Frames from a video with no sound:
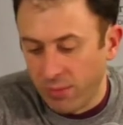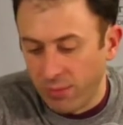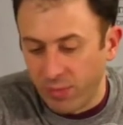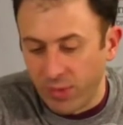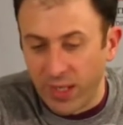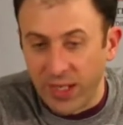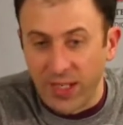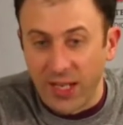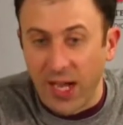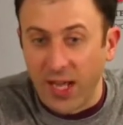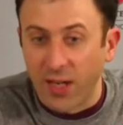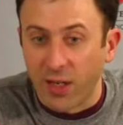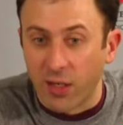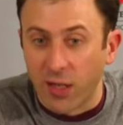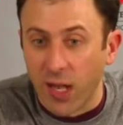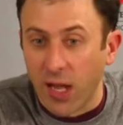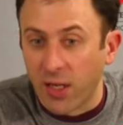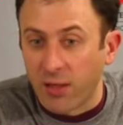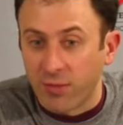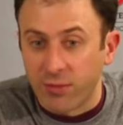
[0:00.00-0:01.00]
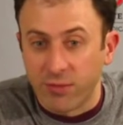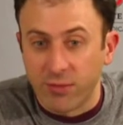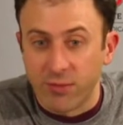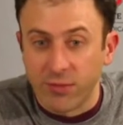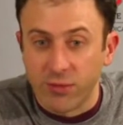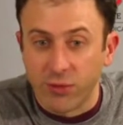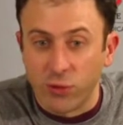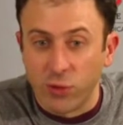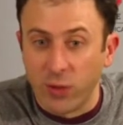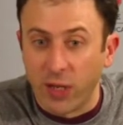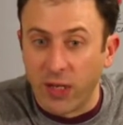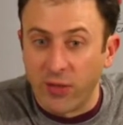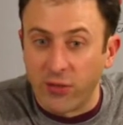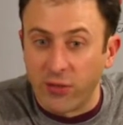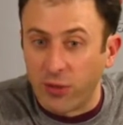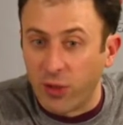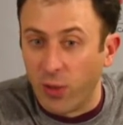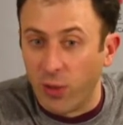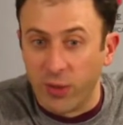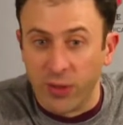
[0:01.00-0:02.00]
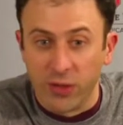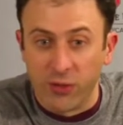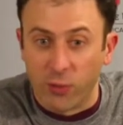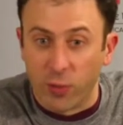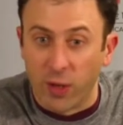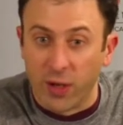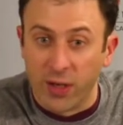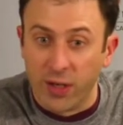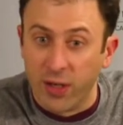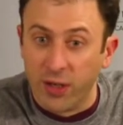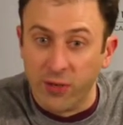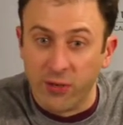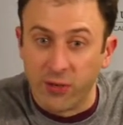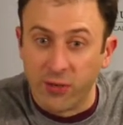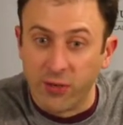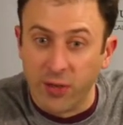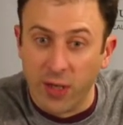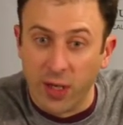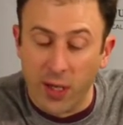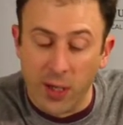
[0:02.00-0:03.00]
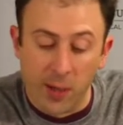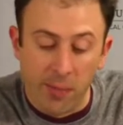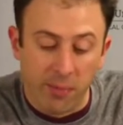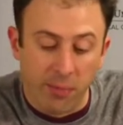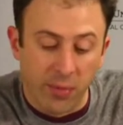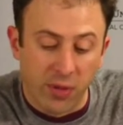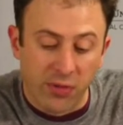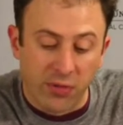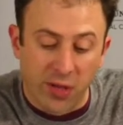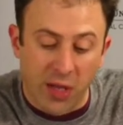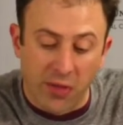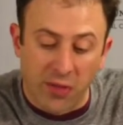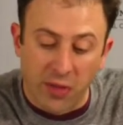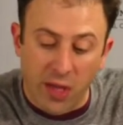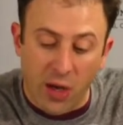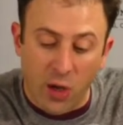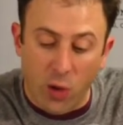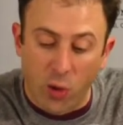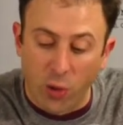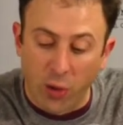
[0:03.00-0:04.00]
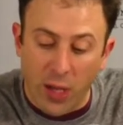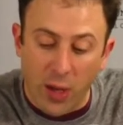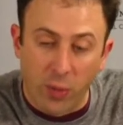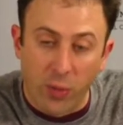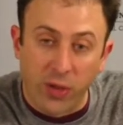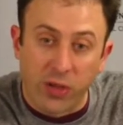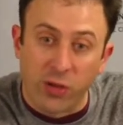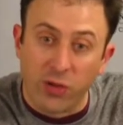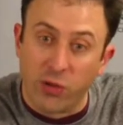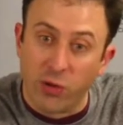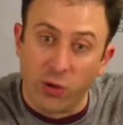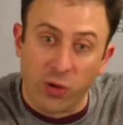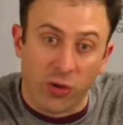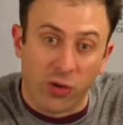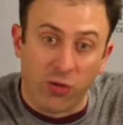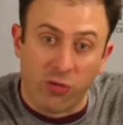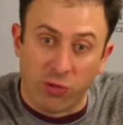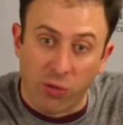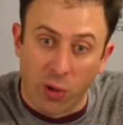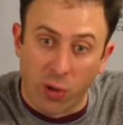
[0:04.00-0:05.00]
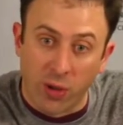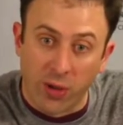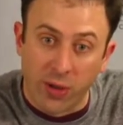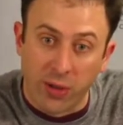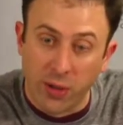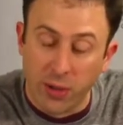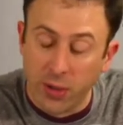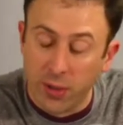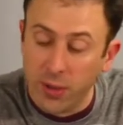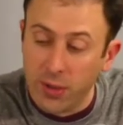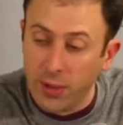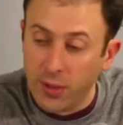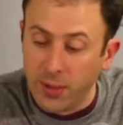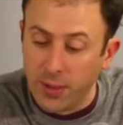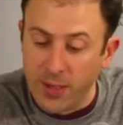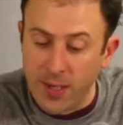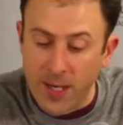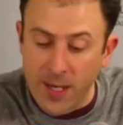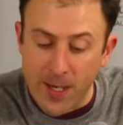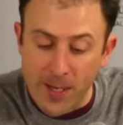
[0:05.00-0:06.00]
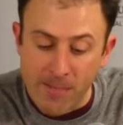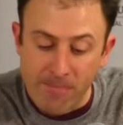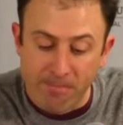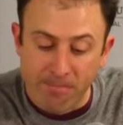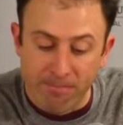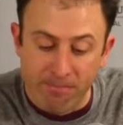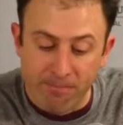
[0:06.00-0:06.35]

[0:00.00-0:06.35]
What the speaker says: Play at 9 o'clock two nights ago. It is what it is. There's not a whole lot we could do to control it. I